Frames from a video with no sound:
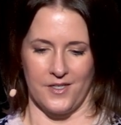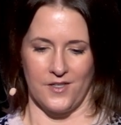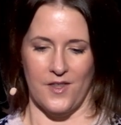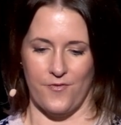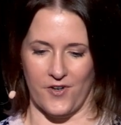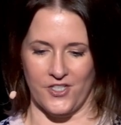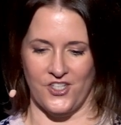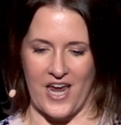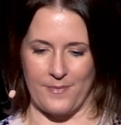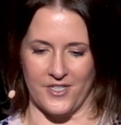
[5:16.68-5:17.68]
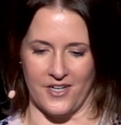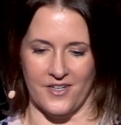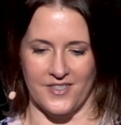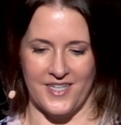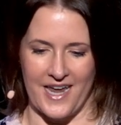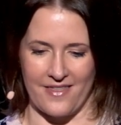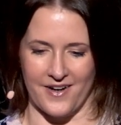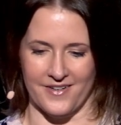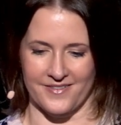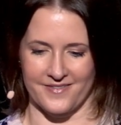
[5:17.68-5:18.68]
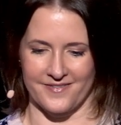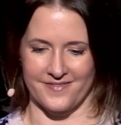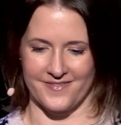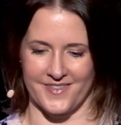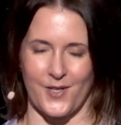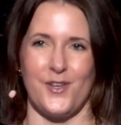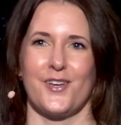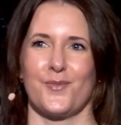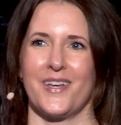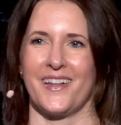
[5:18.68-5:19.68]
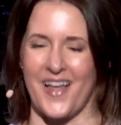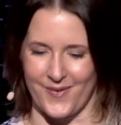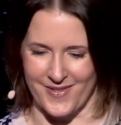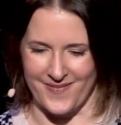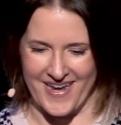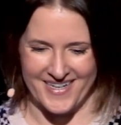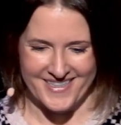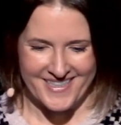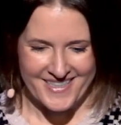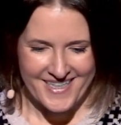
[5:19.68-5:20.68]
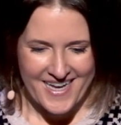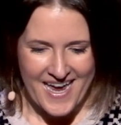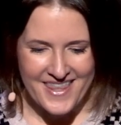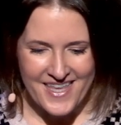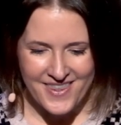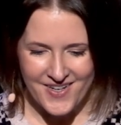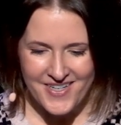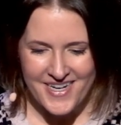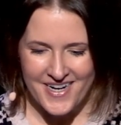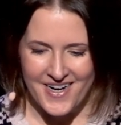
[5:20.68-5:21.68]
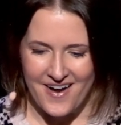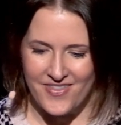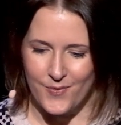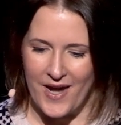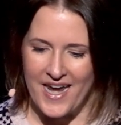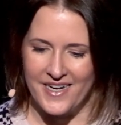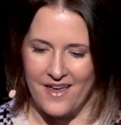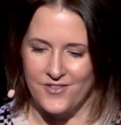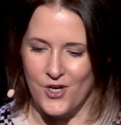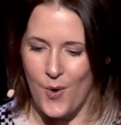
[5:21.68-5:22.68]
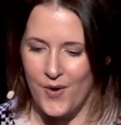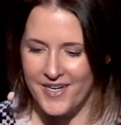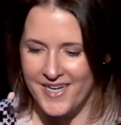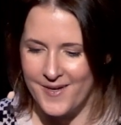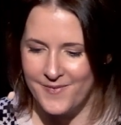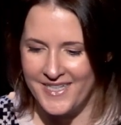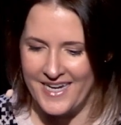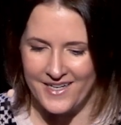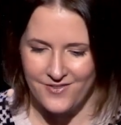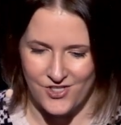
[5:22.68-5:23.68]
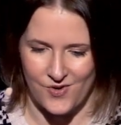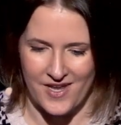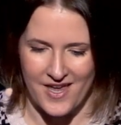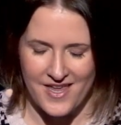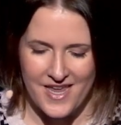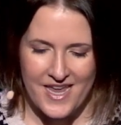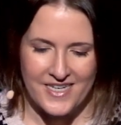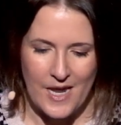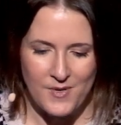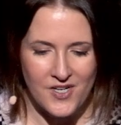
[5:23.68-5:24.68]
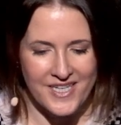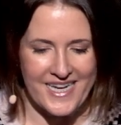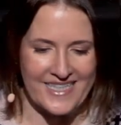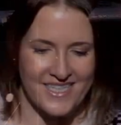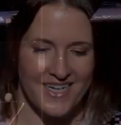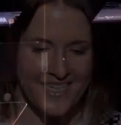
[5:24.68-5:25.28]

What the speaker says: the first chapter together so you can read along with me. In the third year of the reign of Jehoiakim, king of Judah, Nebuchadnezzar,